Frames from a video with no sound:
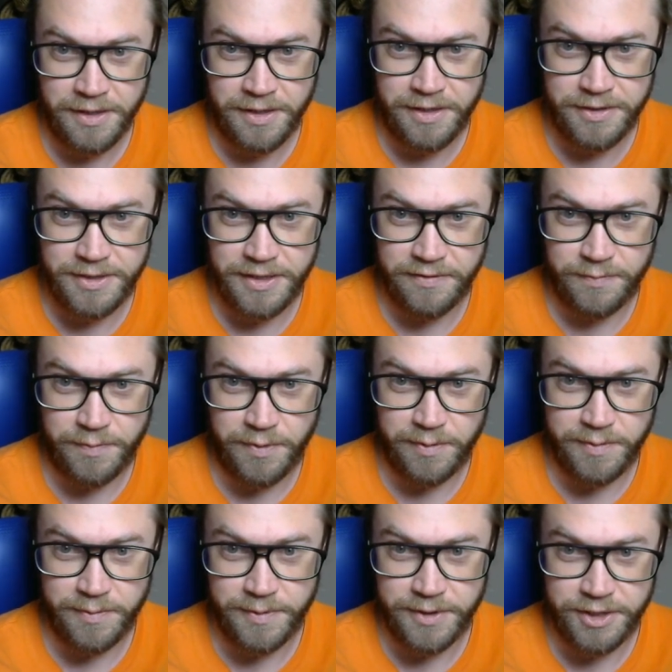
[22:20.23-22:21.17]
dev
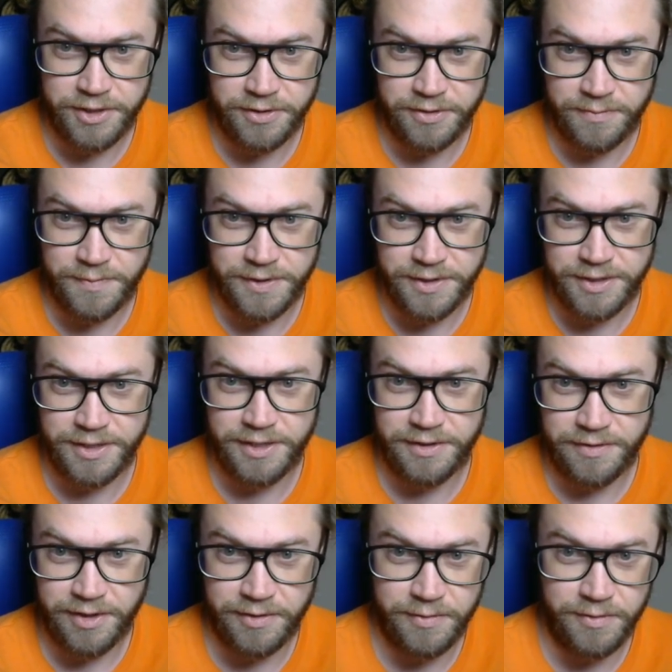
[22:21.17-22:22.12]
probably should be
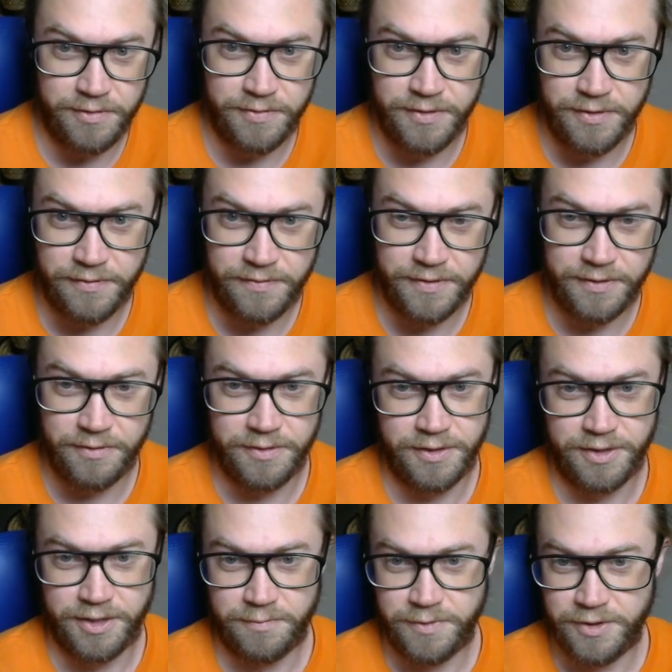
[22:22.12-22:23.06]
0 or nothing, or
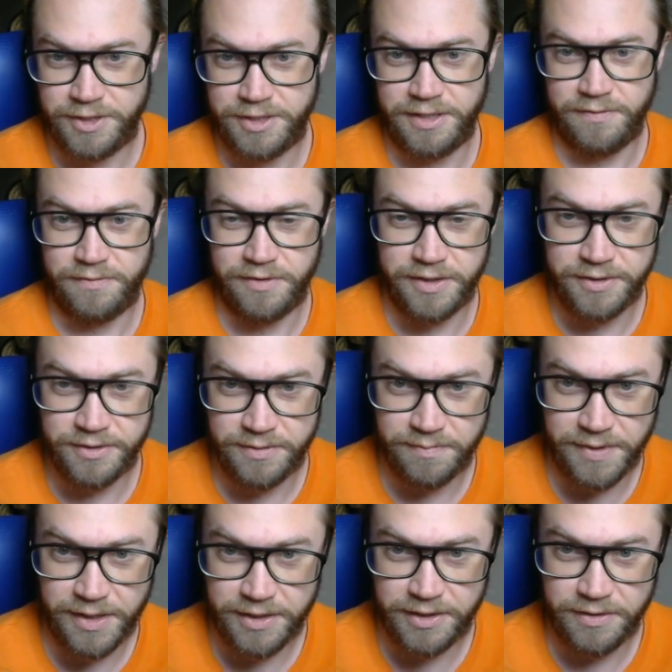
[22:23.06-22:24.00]
whatever, it doesn't
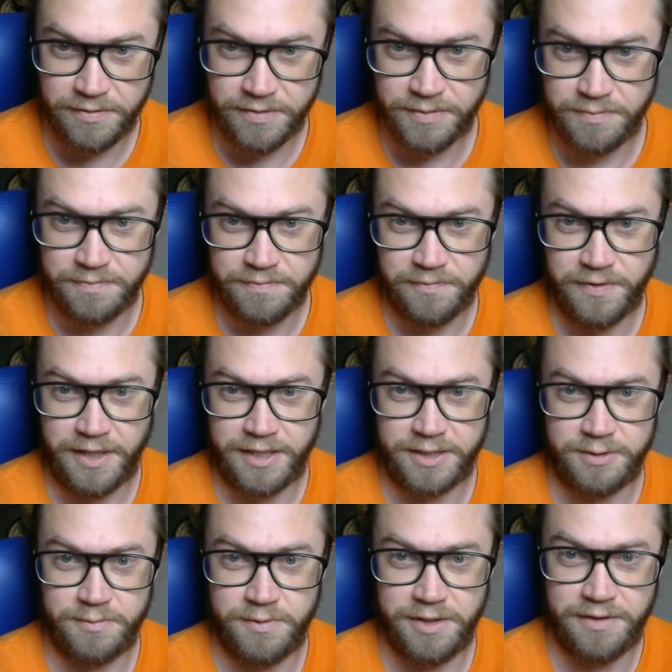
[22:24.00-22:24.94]
matter, and flags
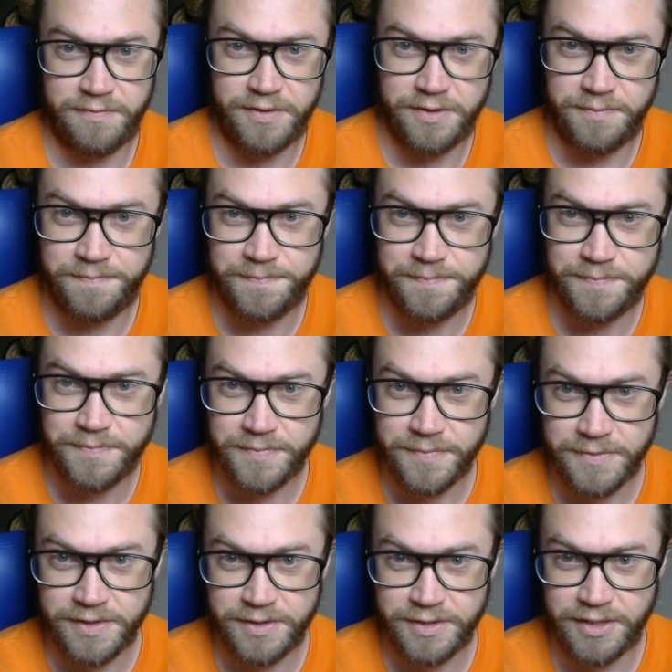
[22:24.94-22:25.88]
whatever.
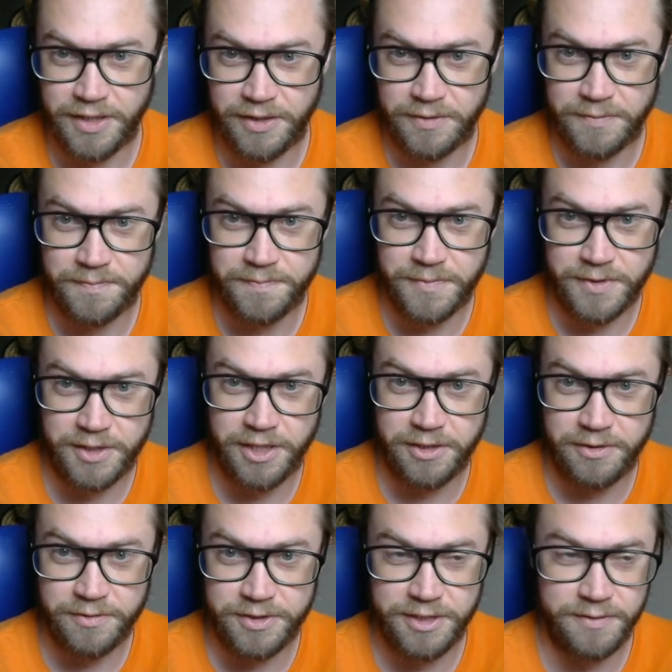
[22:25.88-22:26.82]
So the
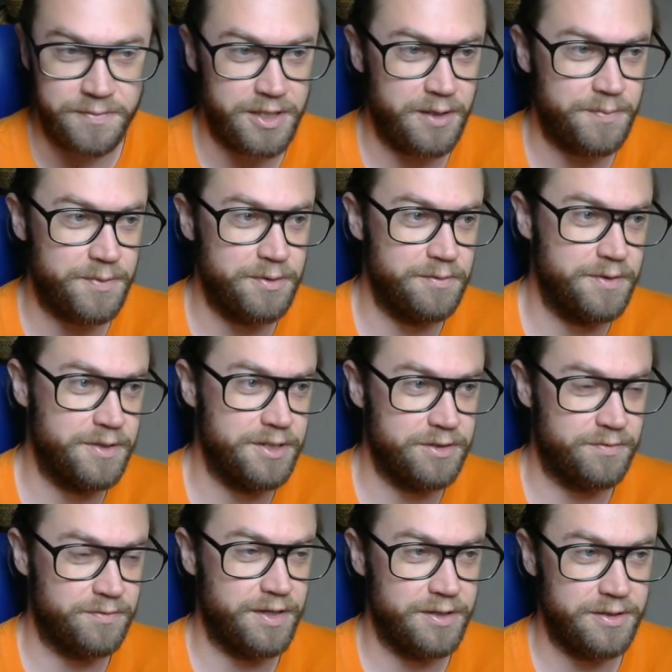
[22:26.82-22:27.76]
kernel seems happy with these
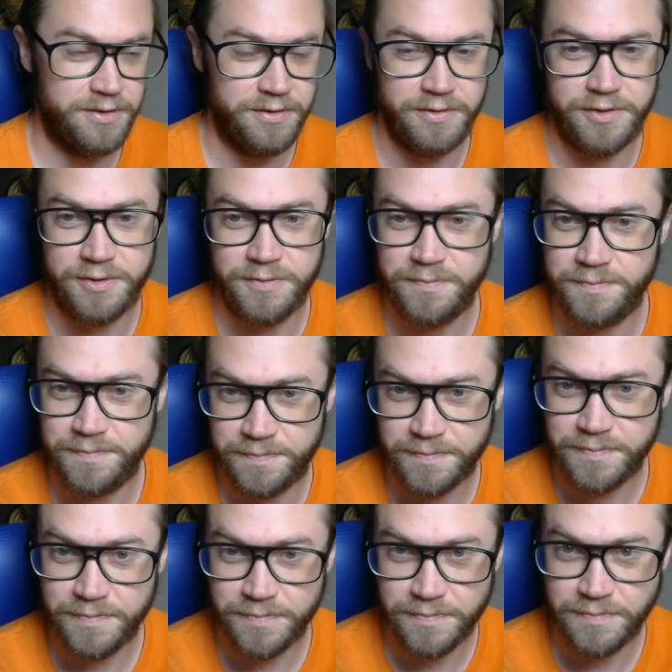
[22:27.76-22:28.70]
values
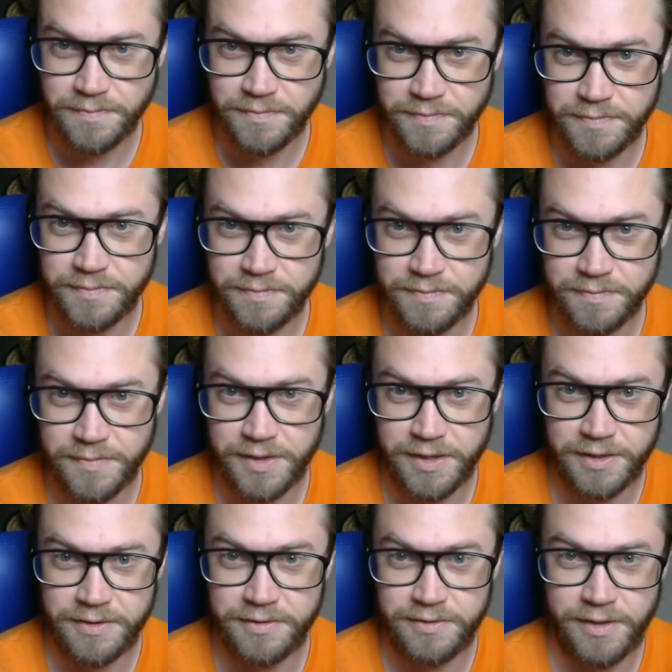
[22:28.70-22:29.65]

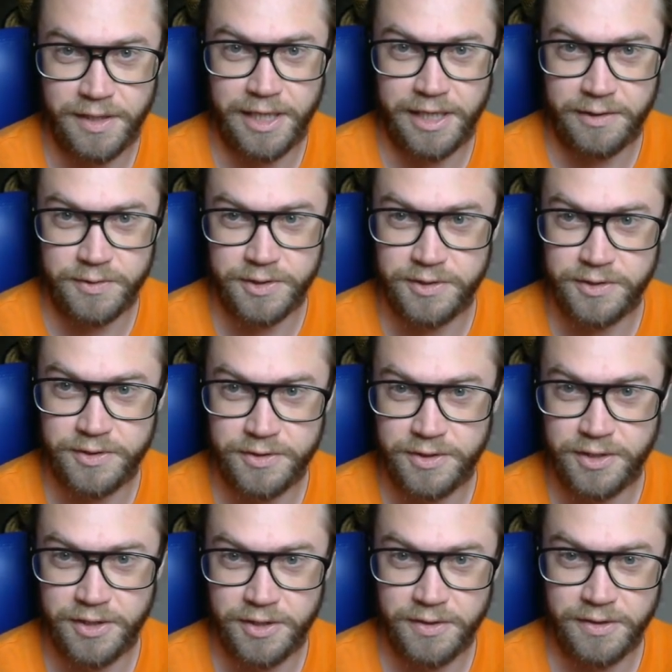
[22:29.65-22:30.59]
and allows us
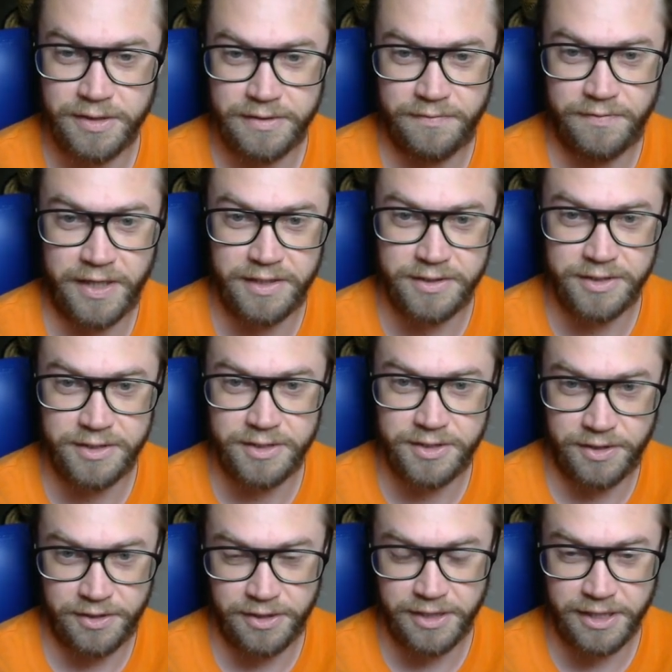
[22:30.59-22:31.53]
to advance to
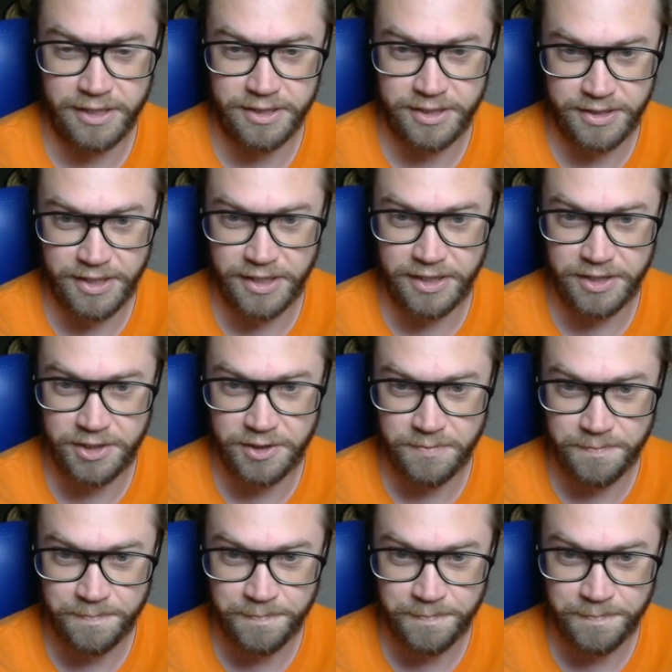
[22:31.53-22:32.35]
the next stage.